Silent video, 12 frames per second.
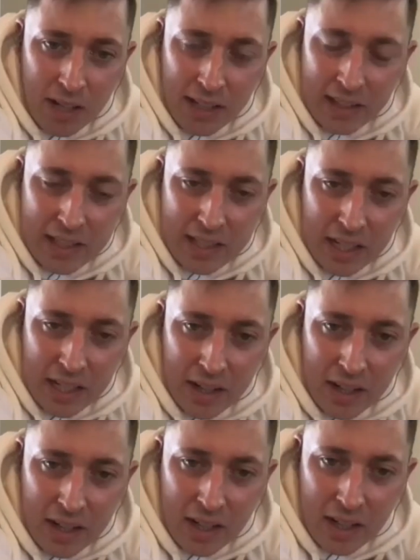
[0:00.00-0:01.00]
in this era.
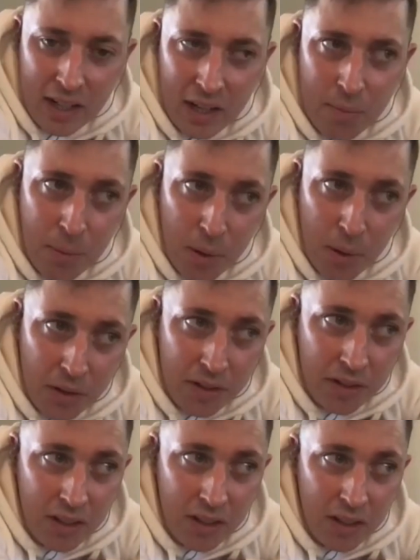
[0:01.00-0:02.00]
But
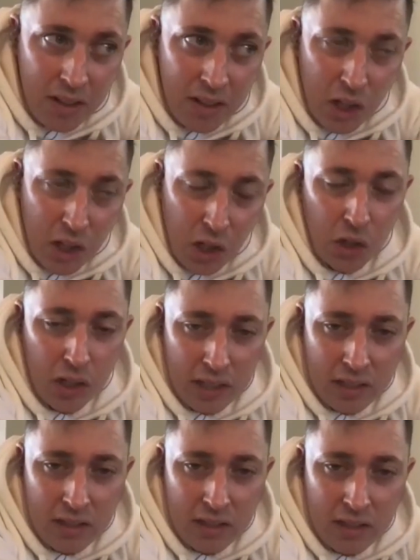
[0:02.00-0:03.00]
you look at
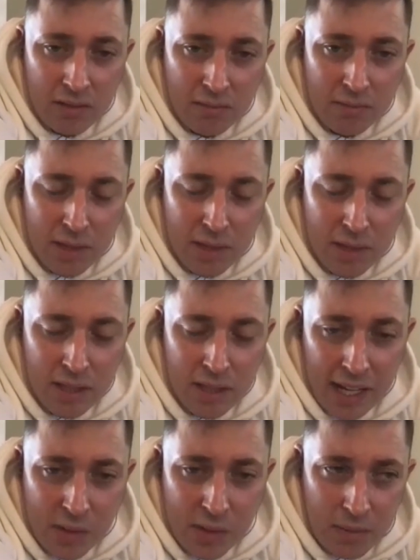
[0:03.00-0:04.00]

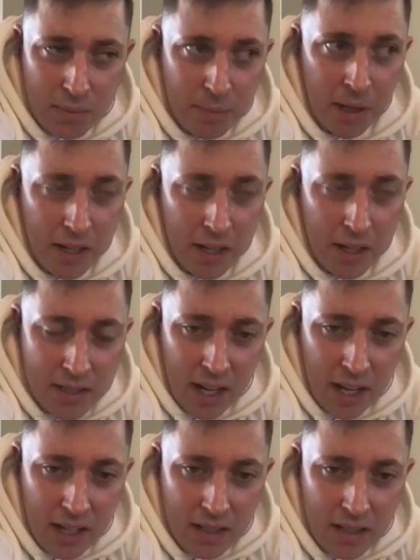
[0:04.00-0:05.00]
today's world, Beyonce,
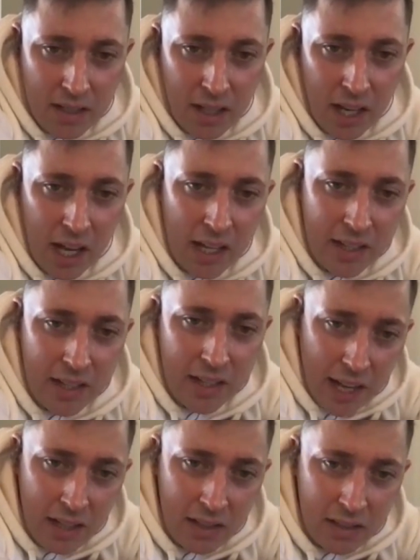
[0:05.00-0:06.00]

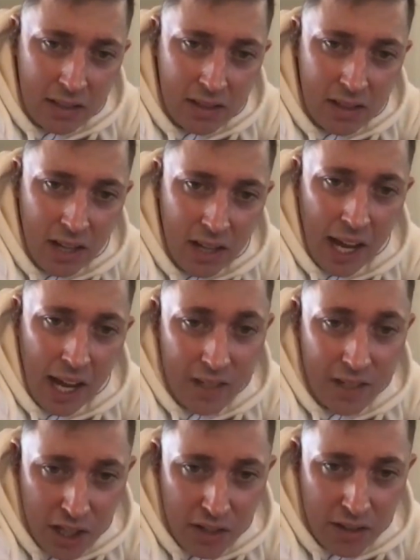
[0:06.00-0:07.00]
Adele, Ed
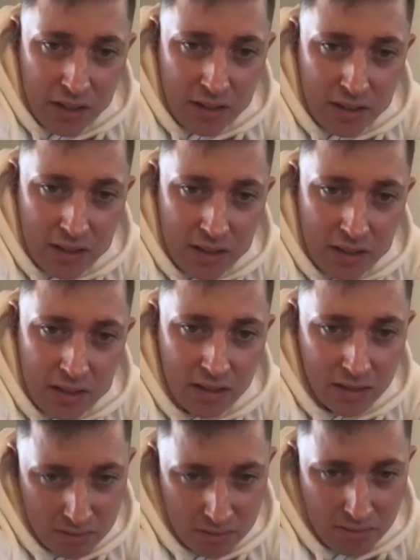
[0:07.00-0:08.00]
Sheeran,
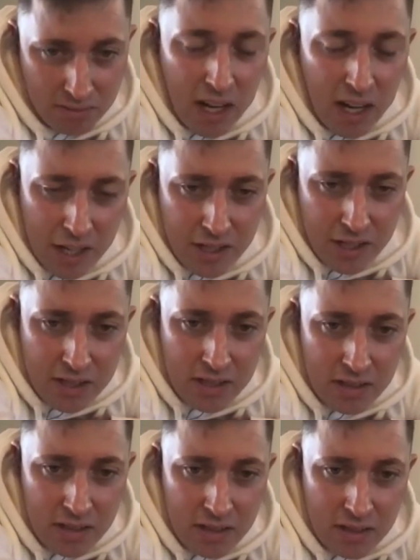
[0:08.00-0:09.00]
they're legends.
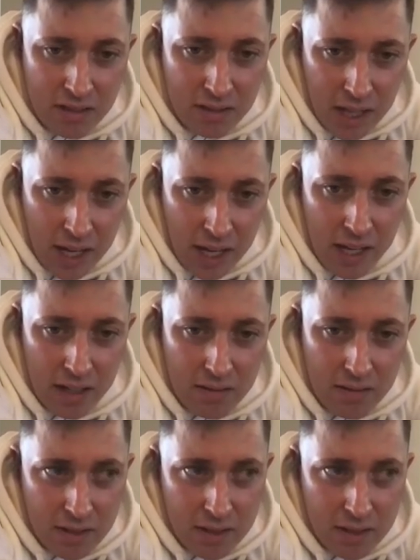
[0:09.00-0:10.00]
They
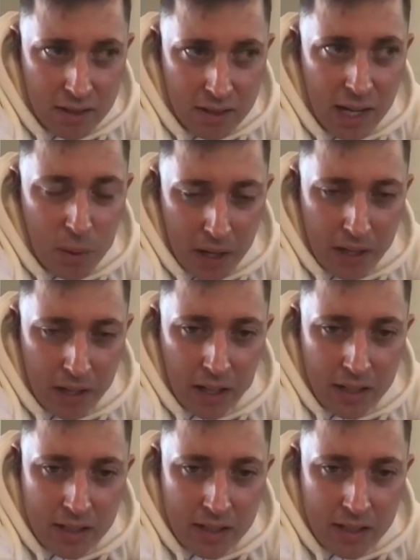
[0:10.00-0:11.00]
will be
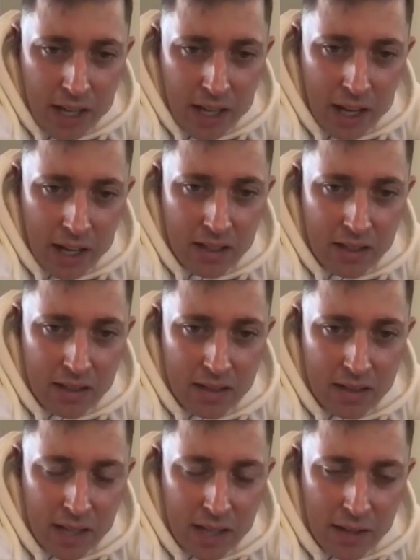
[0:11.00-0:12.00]
icons, yeah,
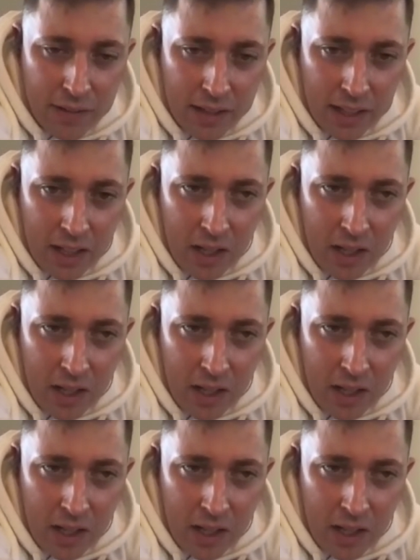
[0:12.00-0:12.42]
definitely.